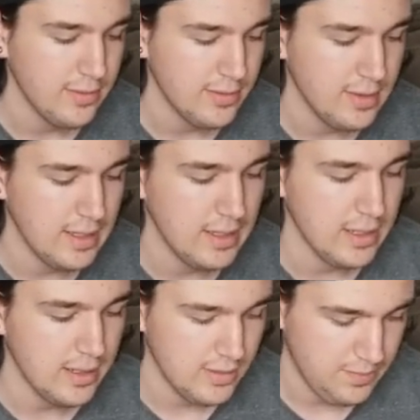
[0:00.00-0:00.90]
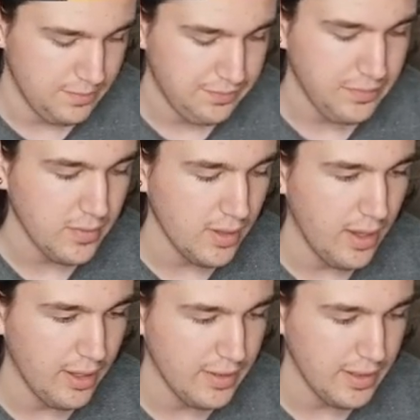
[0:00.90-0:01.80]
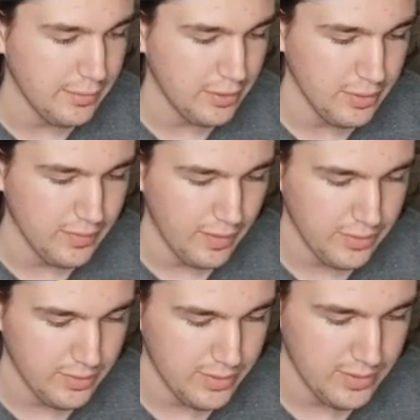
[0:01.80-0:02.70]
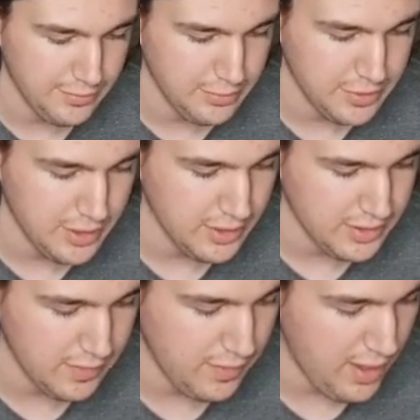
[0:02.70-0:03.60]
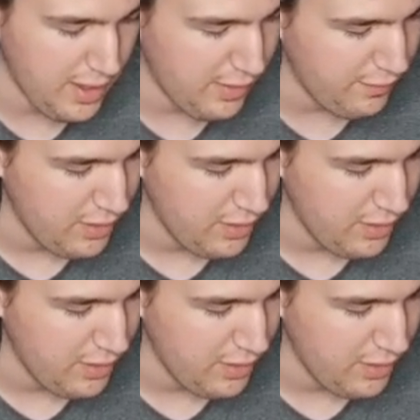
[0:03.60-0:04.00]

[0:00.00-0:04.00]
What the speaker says: then I think it was a good investment. This is a little sheet of stuff they have.